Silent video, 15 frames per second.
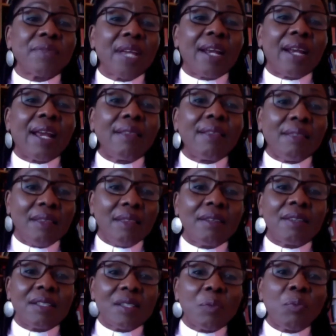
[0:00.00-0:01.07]
And I
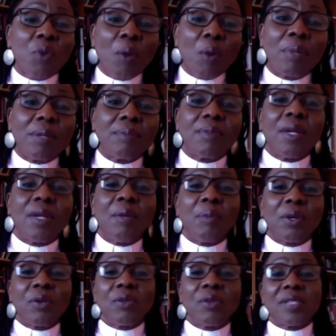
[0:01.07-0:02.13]
think that's a problem
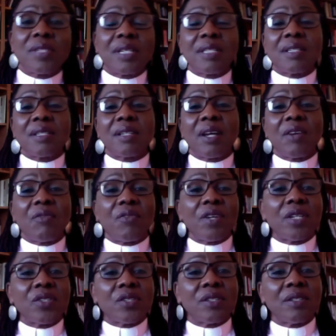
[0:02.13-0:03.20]
because it's a
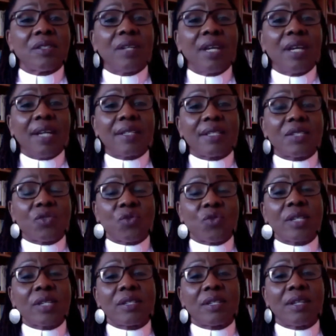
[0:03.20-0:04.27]
diversion, a
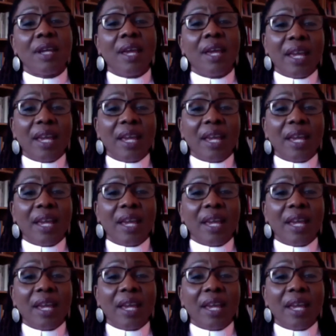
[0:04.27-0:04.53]
destruction,